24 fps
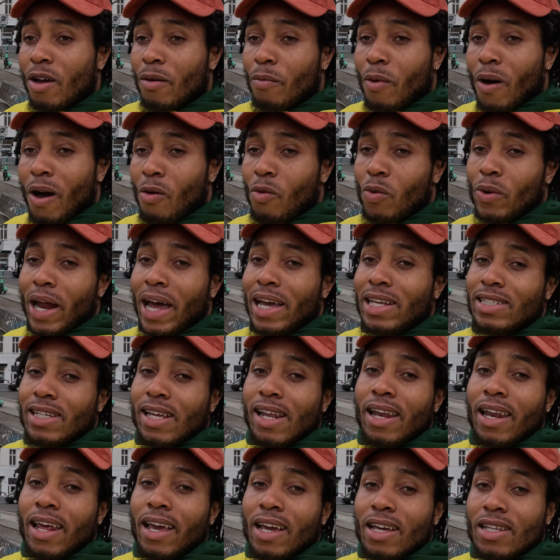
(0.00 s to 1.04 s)
but would I say
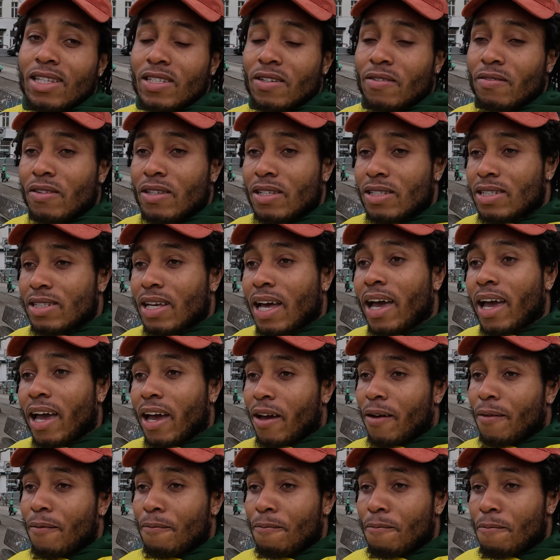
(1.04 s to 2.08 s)
negative desire?
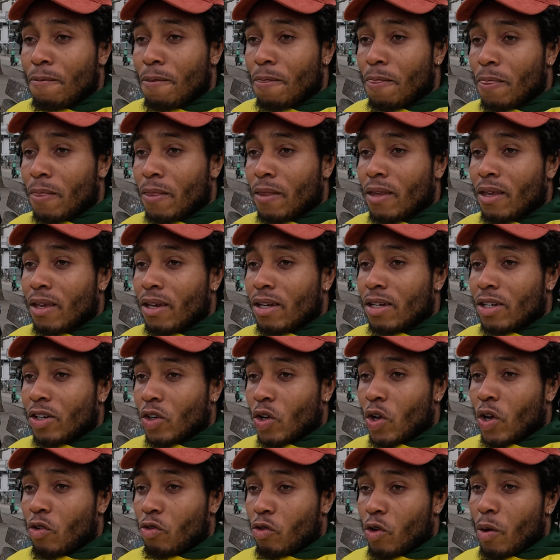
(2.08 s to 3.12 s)
You
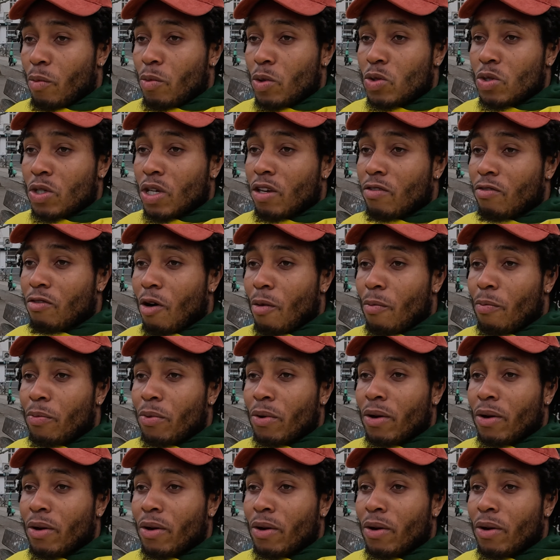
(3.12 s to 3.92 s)
know, if you're able to give up